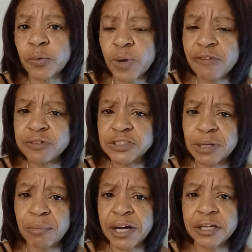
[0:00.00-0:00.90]
wait for
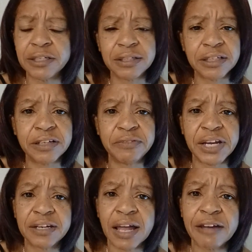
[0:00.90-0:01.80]
somebody to live
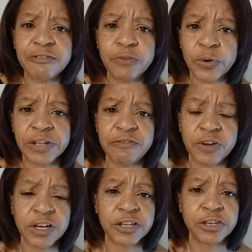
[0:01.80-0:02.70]
their life 40
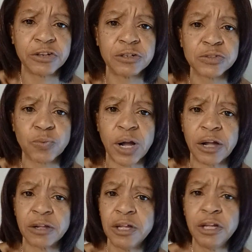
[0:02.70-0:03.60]
fucking years while